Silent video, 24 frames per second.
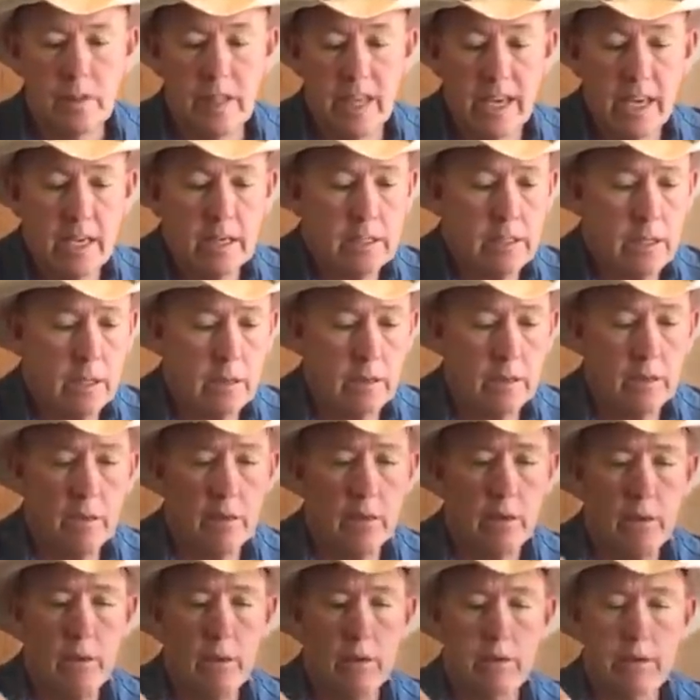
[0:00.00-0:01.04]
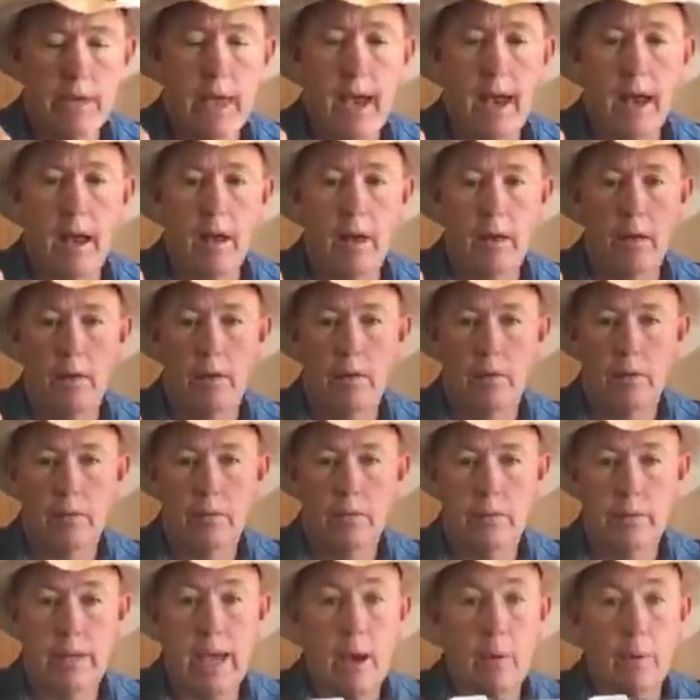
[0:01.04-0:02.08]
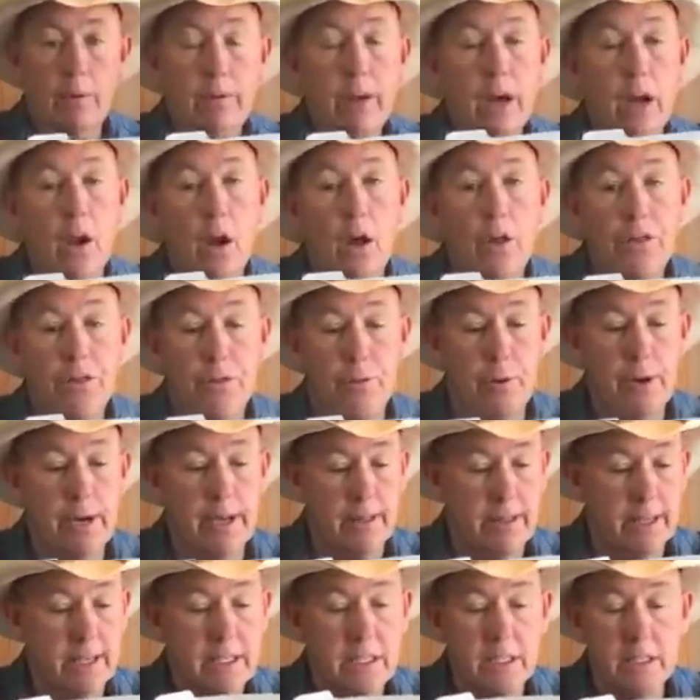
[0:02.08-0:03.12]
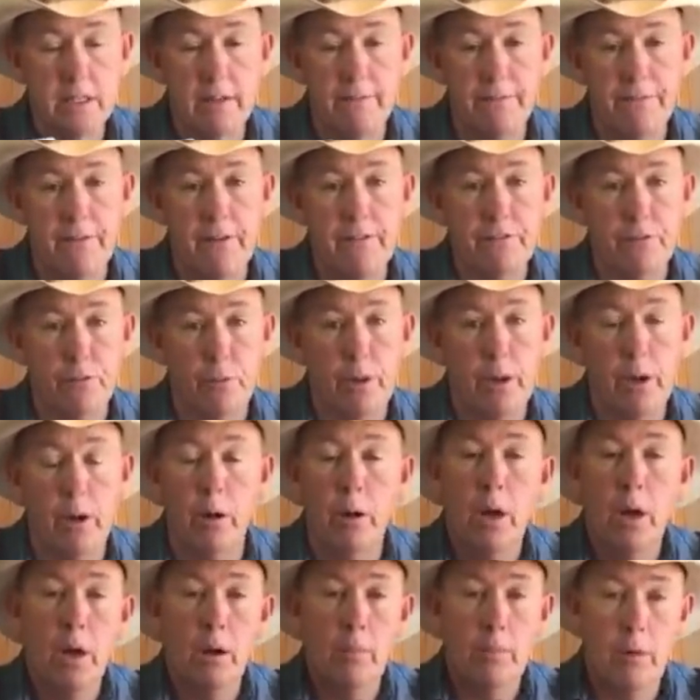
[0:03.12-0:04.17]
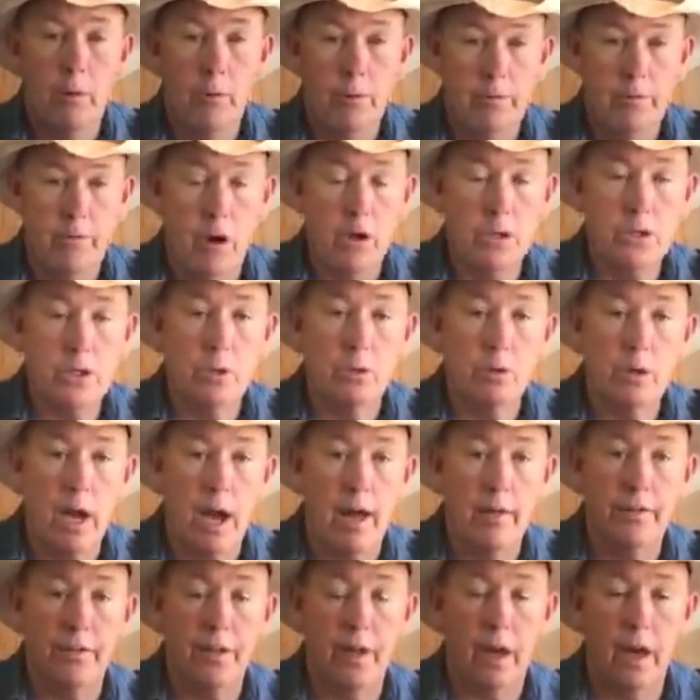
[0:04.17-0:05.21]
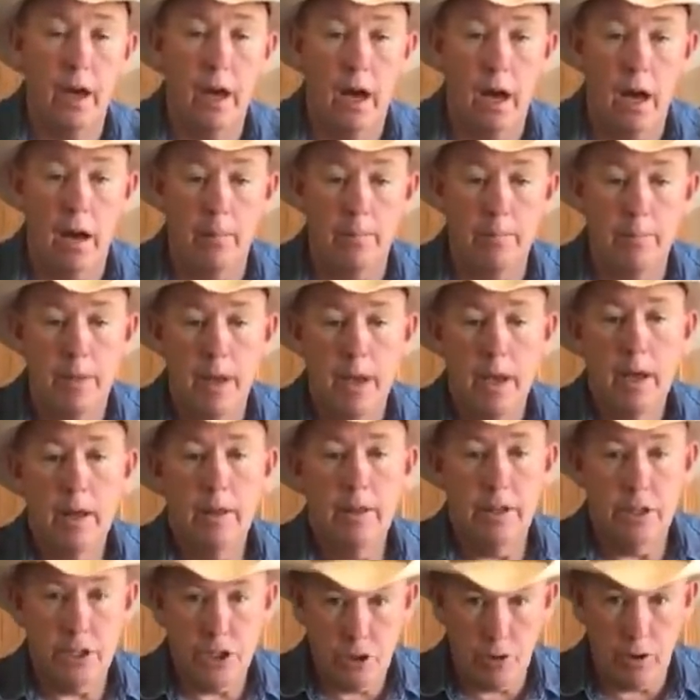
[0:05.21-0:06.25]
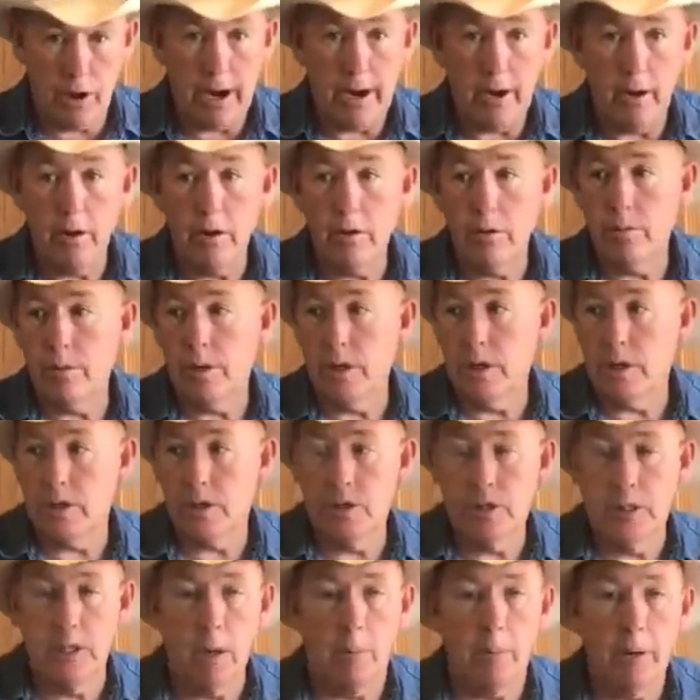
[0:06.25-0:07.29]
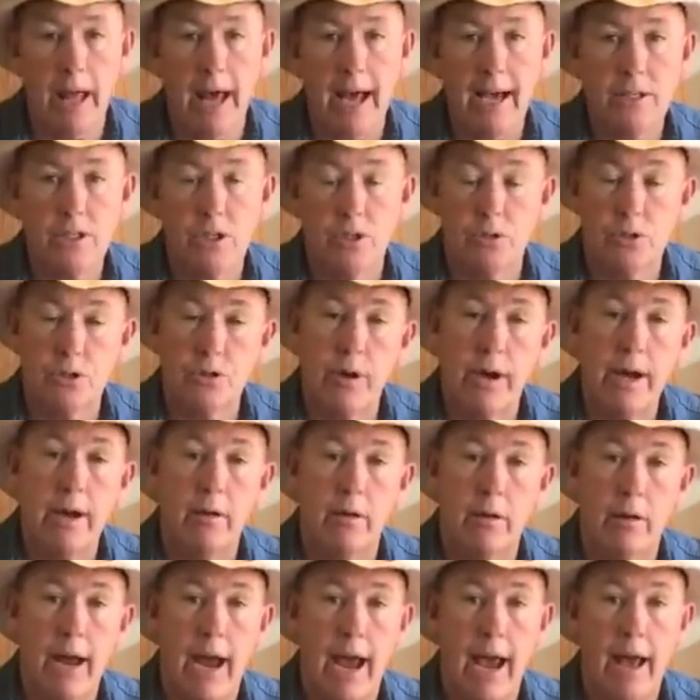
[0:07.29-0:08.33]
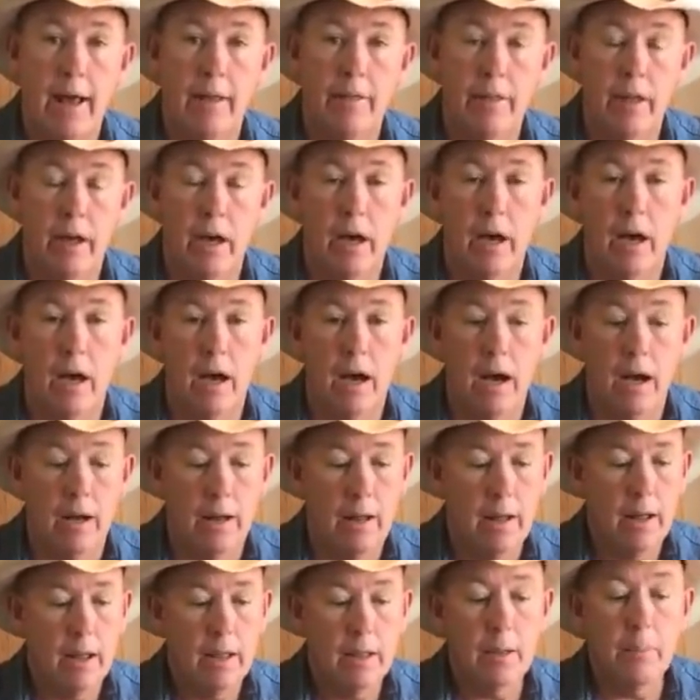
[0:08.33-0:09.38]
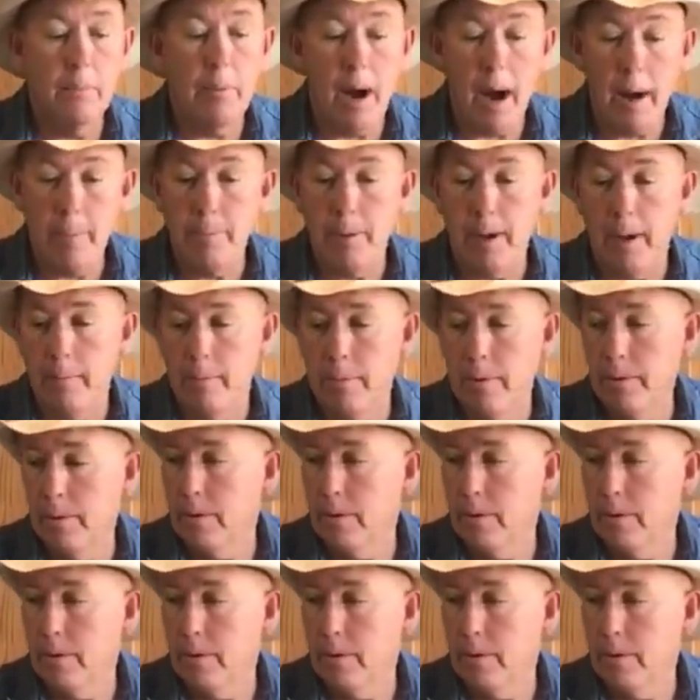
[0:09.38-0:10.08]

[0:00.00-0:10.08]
These? Yep. Yeah. Yeah, we've got all three. This is the fifth wheel, but we've also got the um, the trailer, the and double the axle trailer, and the uh, the pop up.